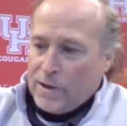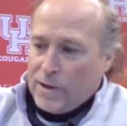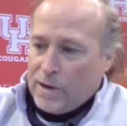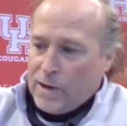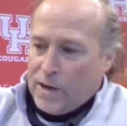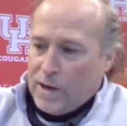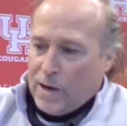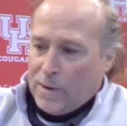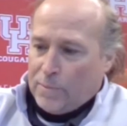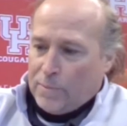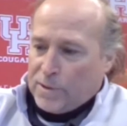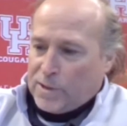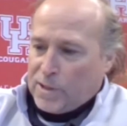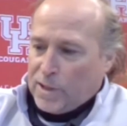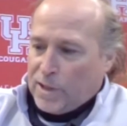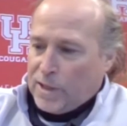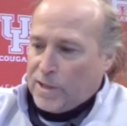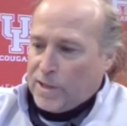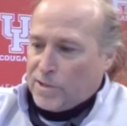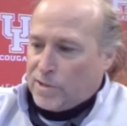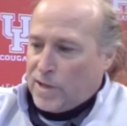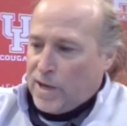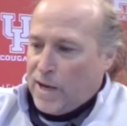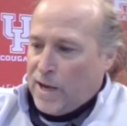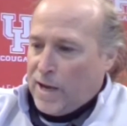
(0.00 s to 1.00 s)
But then
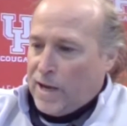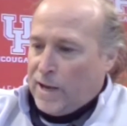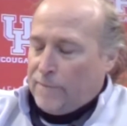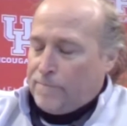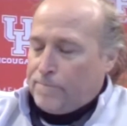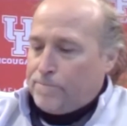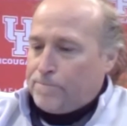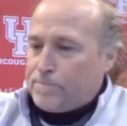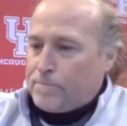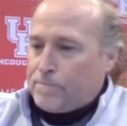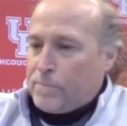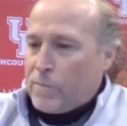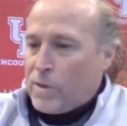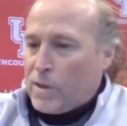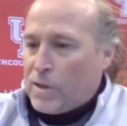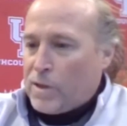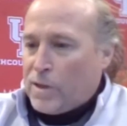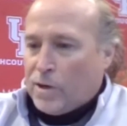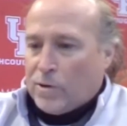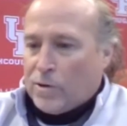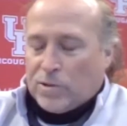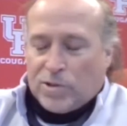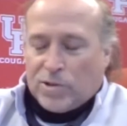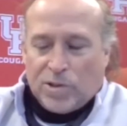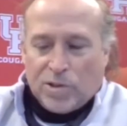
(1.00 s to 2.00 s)
he's got, you
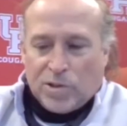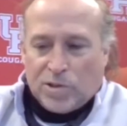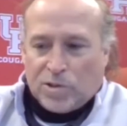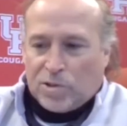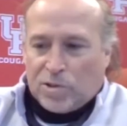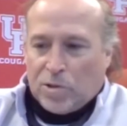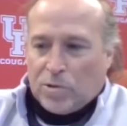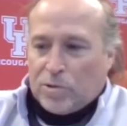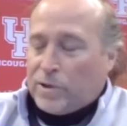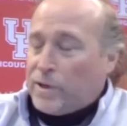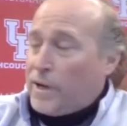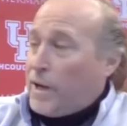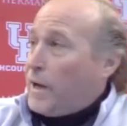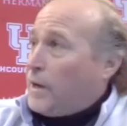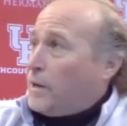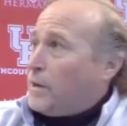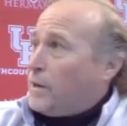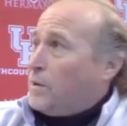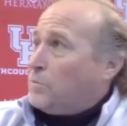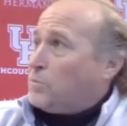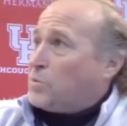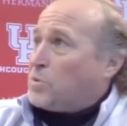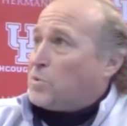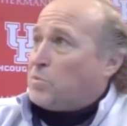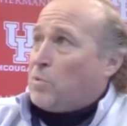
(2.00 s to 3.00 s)
know, he's just so
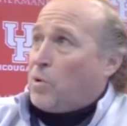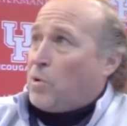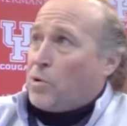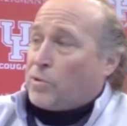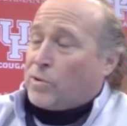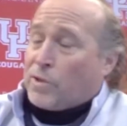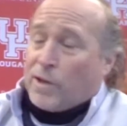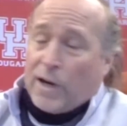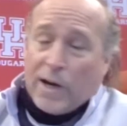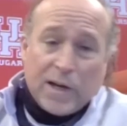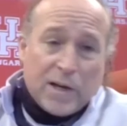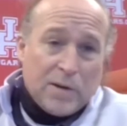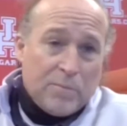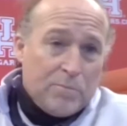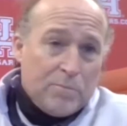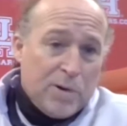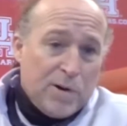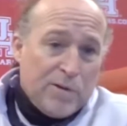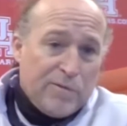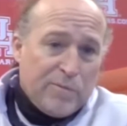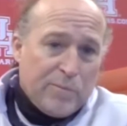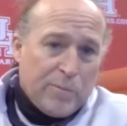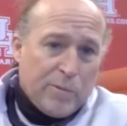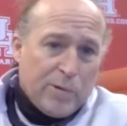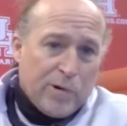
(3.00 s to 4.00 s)
daggum smart that I can
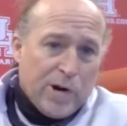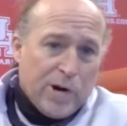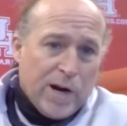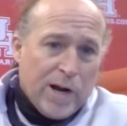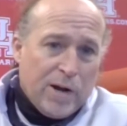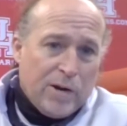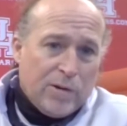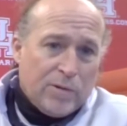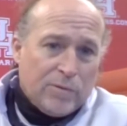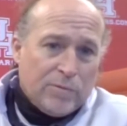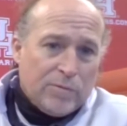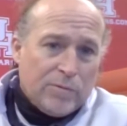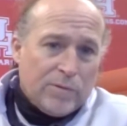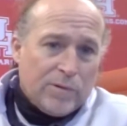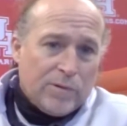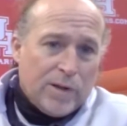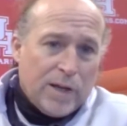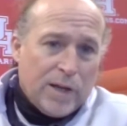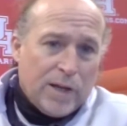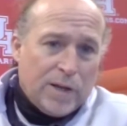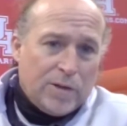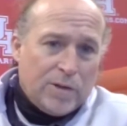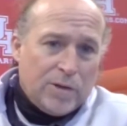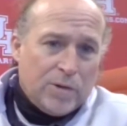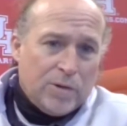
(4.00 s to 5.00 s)
move him around
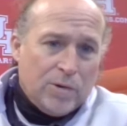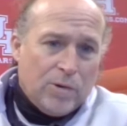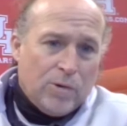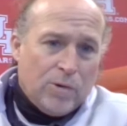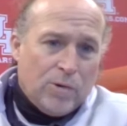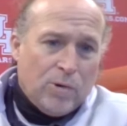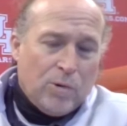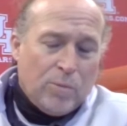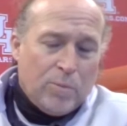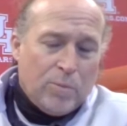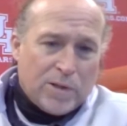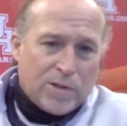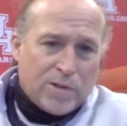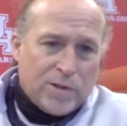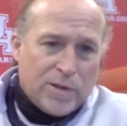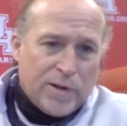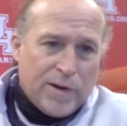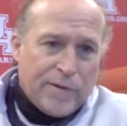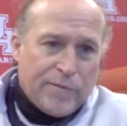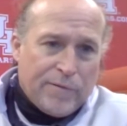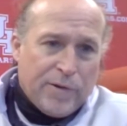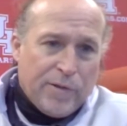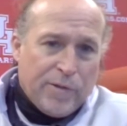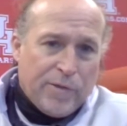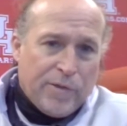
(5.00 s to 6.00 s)
and do a whole bunch of
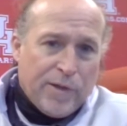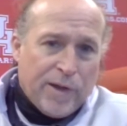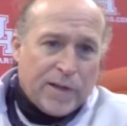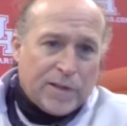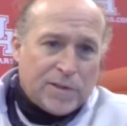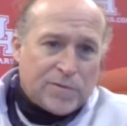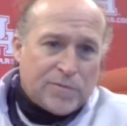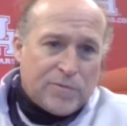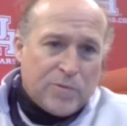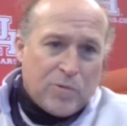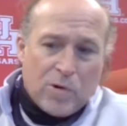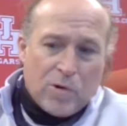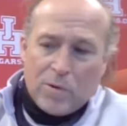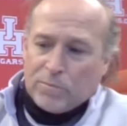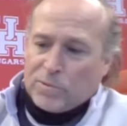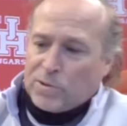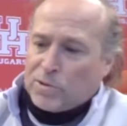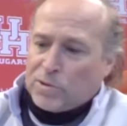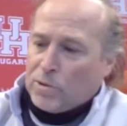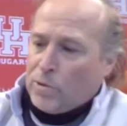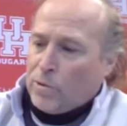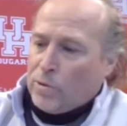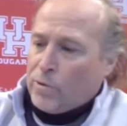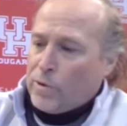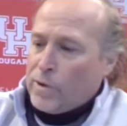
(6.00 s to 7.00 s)
different things for him.
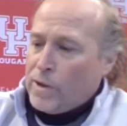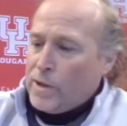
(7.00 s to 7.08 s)
So